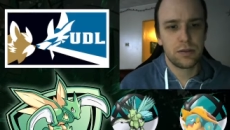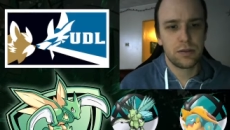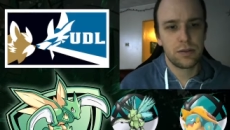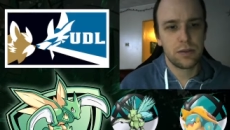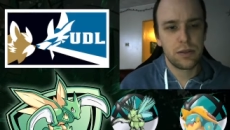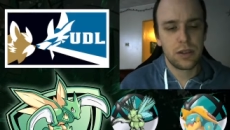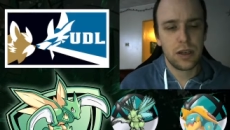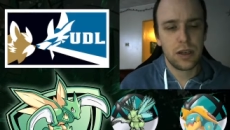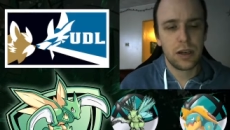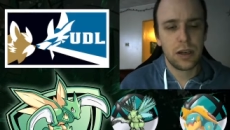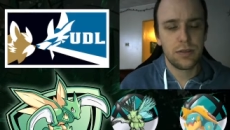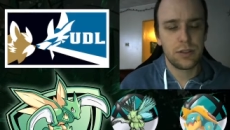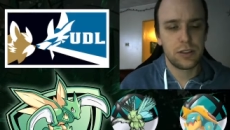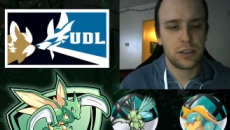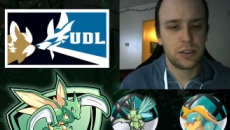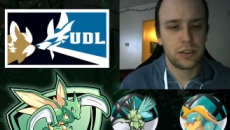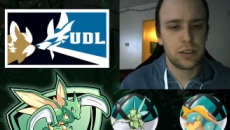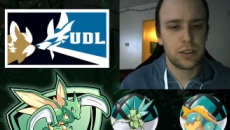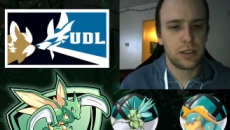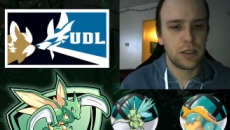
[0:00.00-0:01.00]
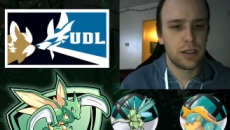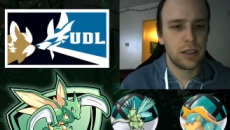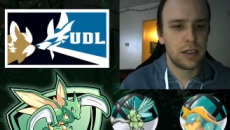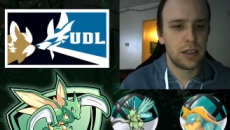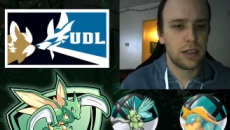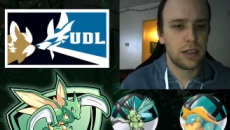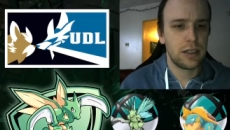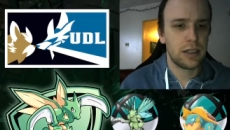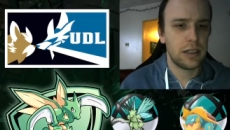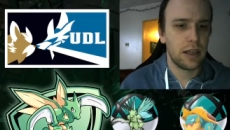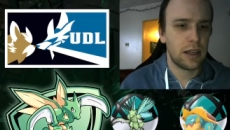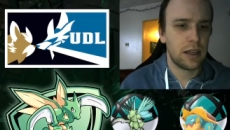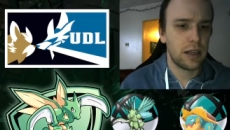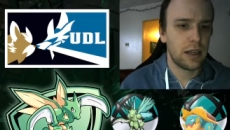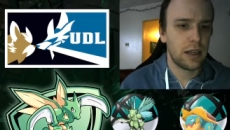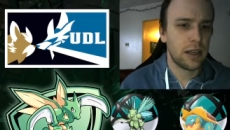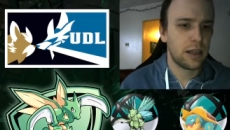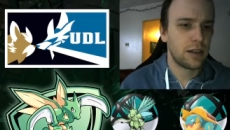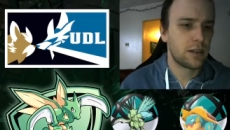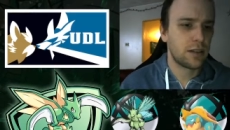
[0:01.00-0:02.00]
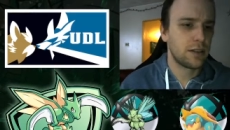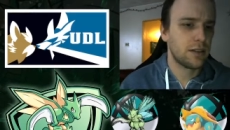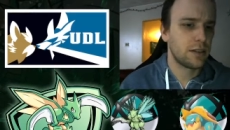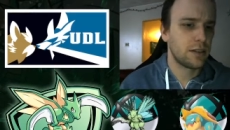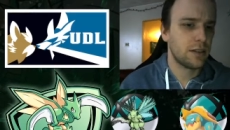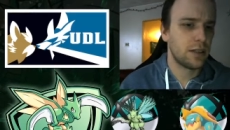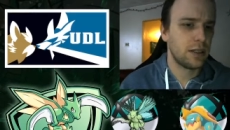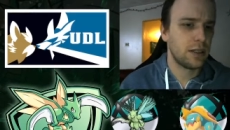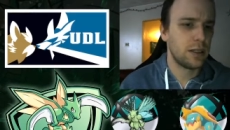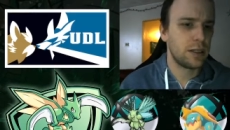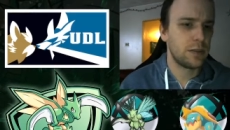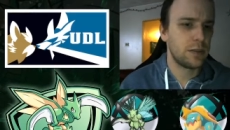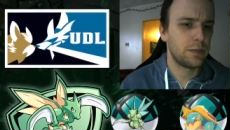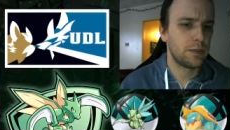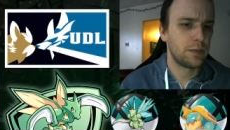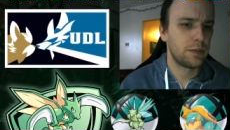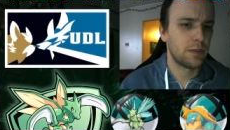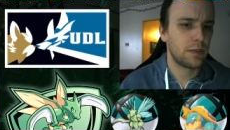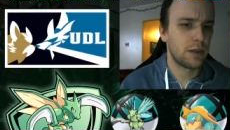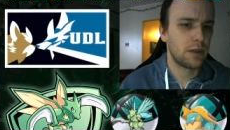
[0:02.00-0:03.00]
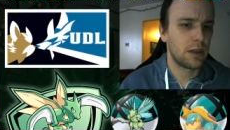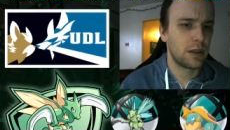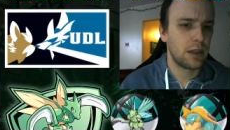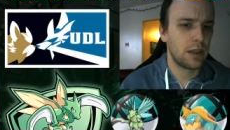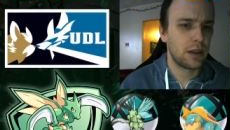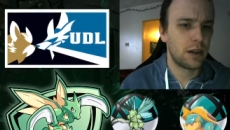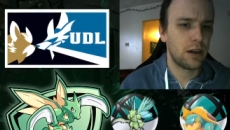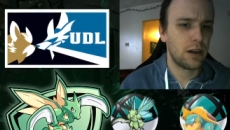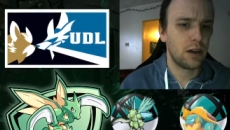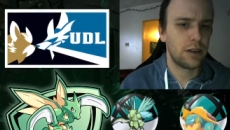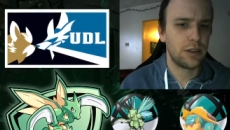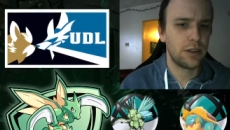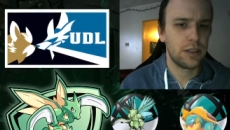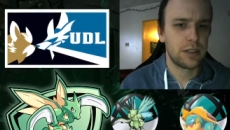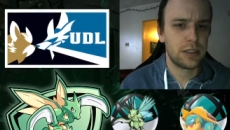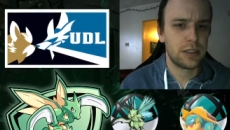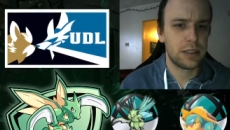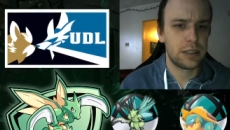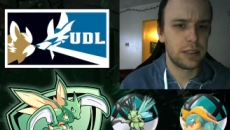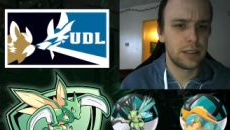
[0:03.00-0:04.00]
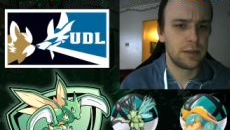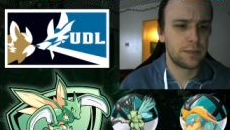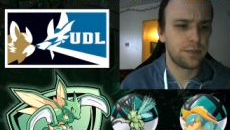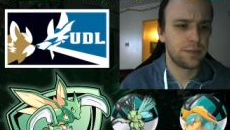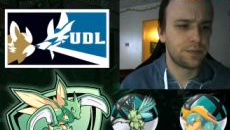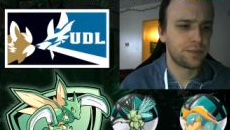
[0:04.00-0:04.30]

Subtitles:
coverage I liked on the team.